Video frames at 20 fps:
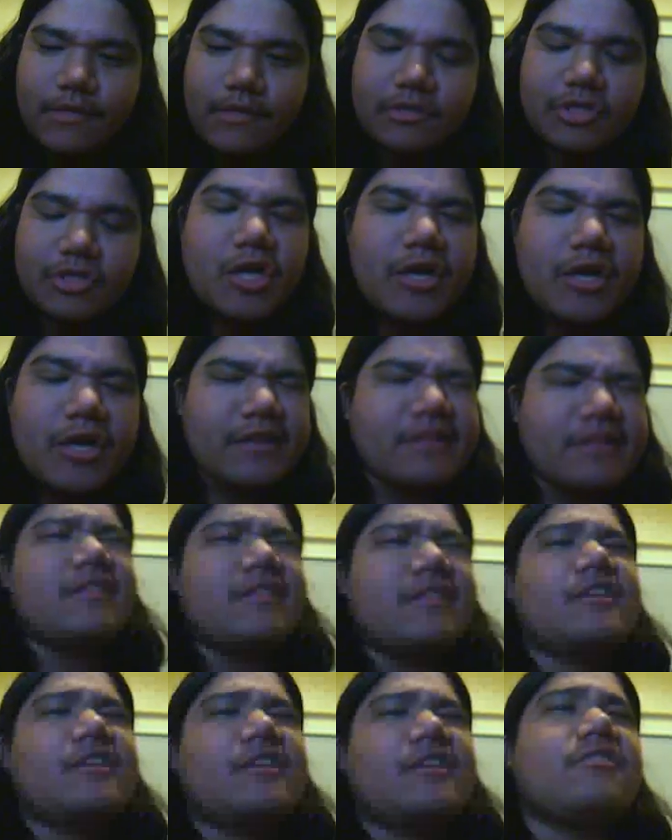trying to
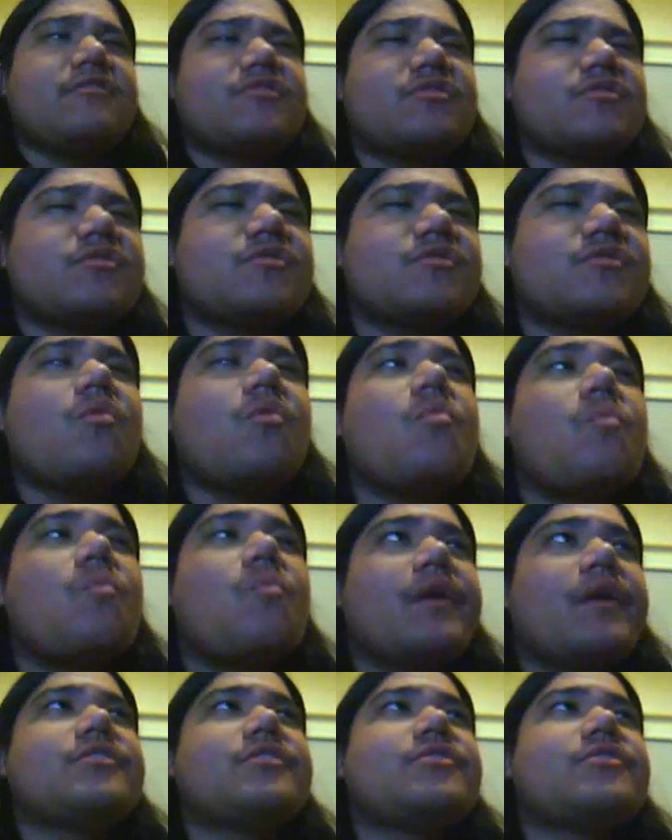think. There's so
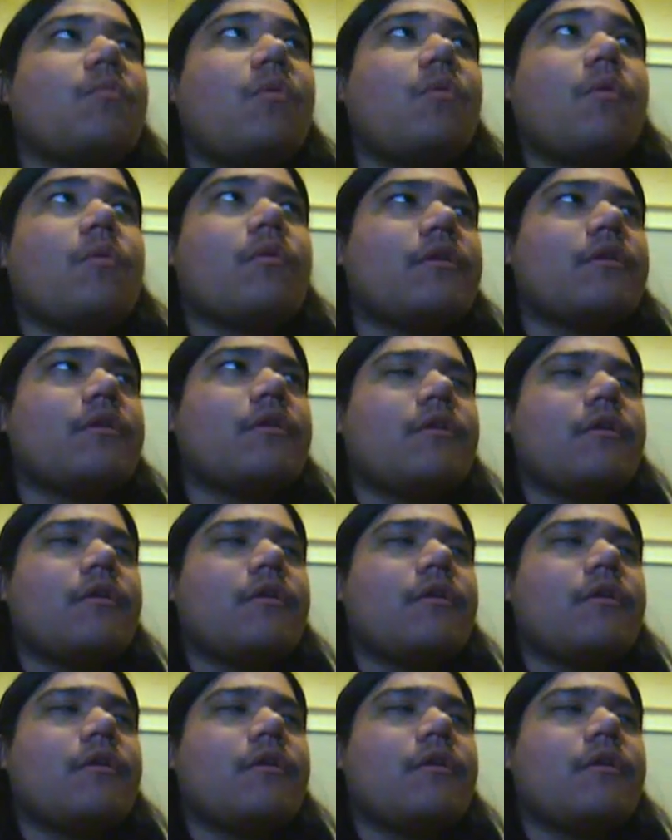much more.